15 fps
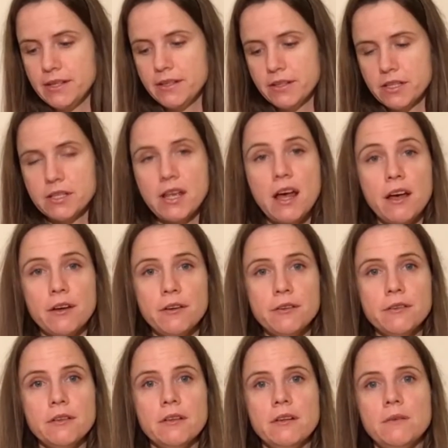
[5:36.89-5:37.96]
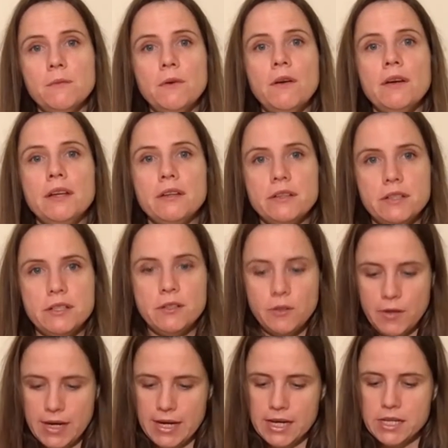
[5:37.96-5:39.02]
So what you do
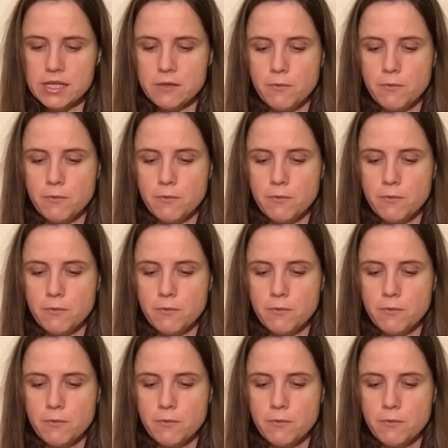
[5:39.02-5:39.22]
is,